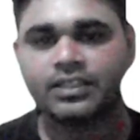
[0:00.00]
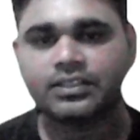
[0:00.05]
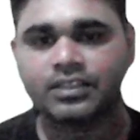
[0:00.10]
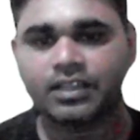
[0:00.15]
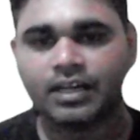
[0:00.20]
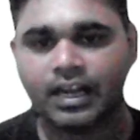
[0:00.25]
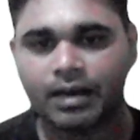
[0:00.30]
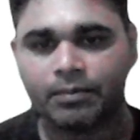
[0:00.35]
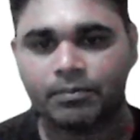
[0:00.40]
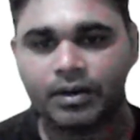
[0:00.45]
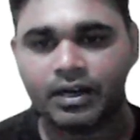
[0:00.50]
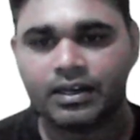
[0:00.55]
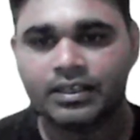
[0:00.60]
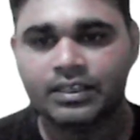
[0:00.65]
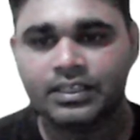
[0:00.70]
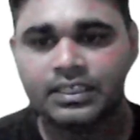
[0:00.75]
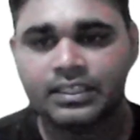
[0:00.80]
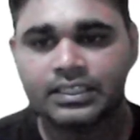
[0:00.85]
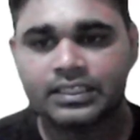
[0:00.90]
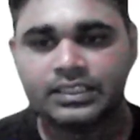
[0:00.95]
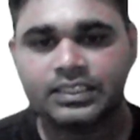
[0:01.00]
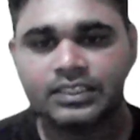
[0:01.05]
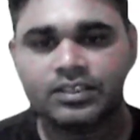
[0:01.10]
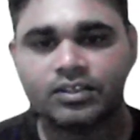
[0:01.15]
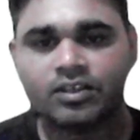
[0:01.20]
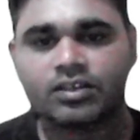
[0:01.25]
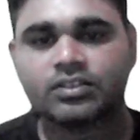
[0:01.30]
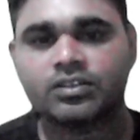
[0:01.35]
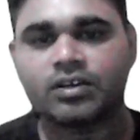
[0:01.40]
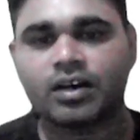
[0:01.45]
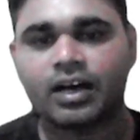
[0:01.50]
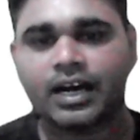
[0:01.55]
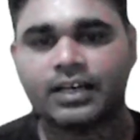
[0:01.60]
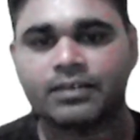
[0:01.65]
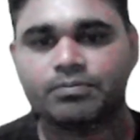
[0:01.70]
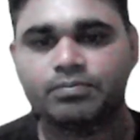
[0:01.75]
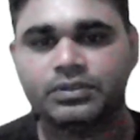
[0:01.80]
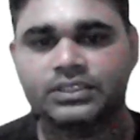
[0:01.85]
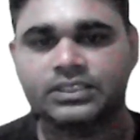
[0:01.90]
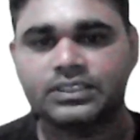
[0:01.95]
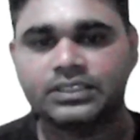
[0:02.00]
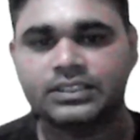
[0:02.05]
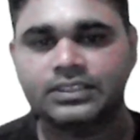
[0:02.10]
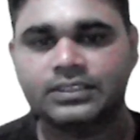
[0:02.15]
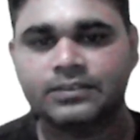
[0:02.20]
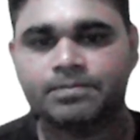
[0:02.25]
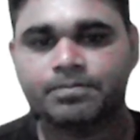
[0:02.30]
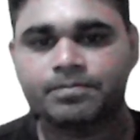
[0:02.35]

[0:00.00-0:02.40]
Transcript: the llama, here the RBC